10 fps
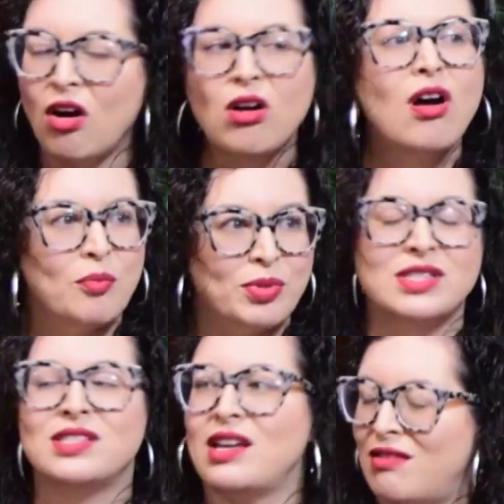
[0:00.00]
I'll
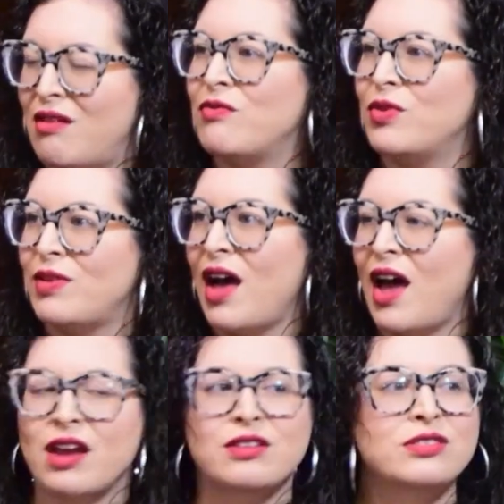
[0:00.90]
compensate them for
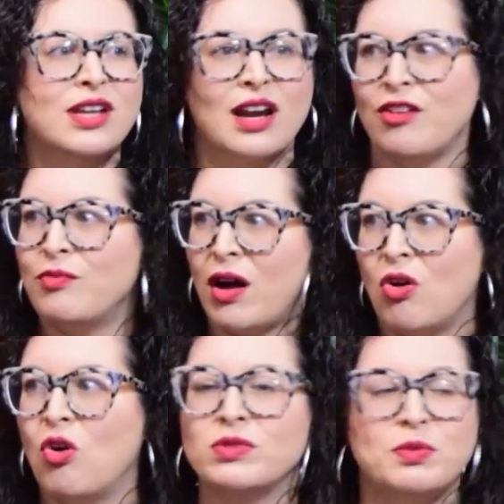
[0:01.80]
that. I understand. I've
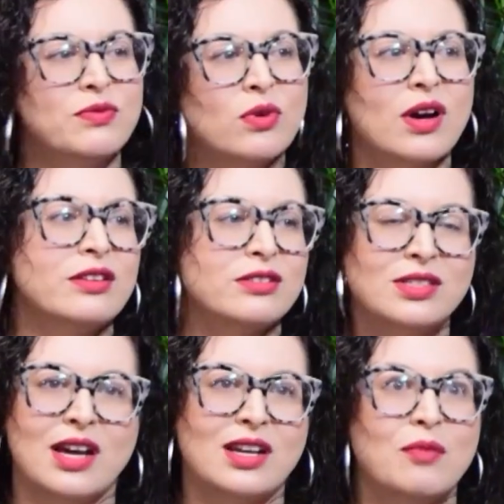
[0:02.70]
bought homes before. I
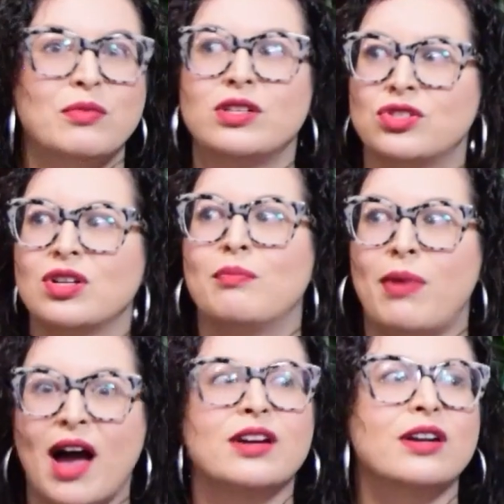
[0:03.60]
understand how much a
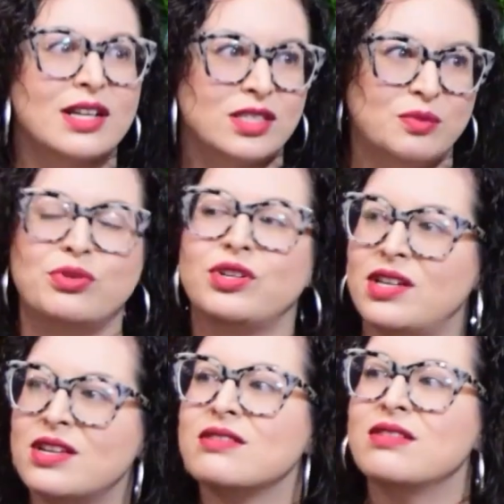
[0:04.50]
buyer has to
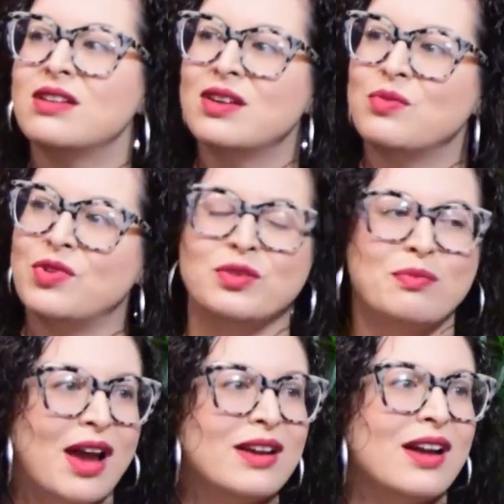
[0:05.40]
put in when
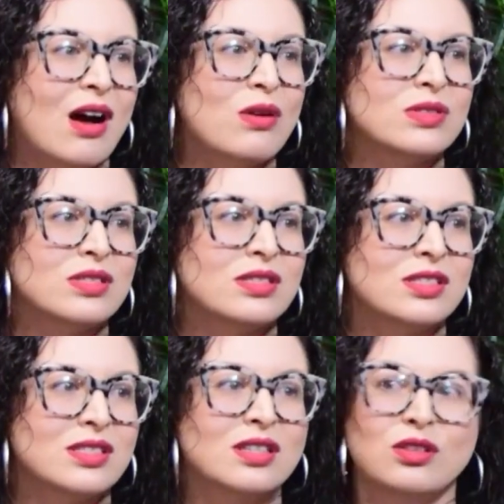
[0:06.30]
they're buying a house.
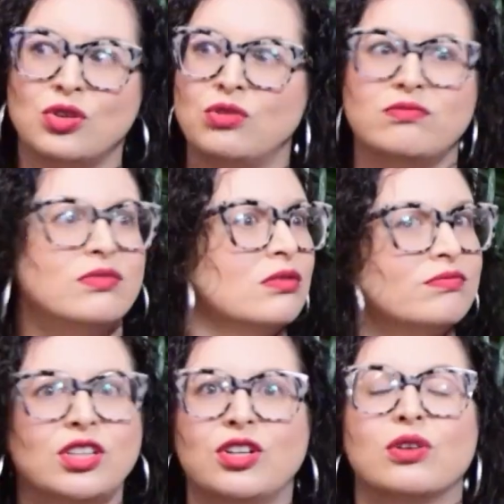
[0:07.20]
It's a
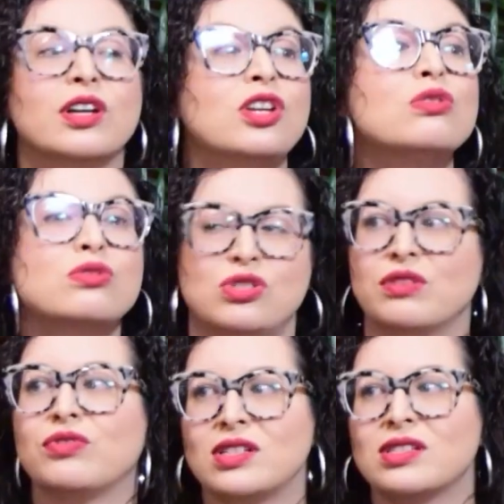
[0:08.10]
huge
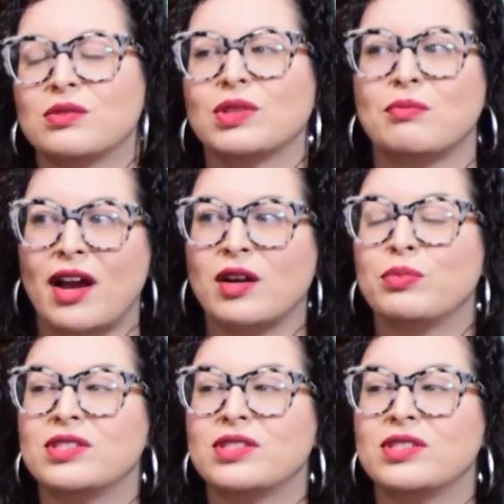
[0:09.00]
difference what the buyer